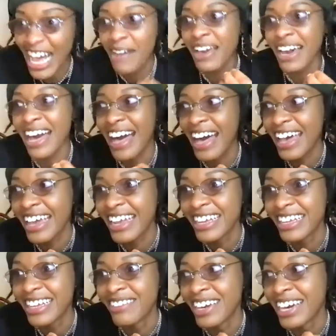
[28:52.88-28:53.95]
like,
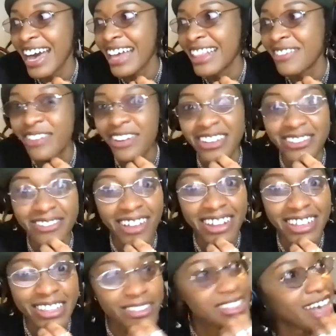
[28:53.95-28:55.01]
oh my god, the world is
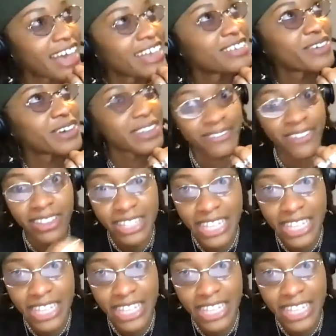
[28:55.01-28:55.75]
falling, the sky is falling.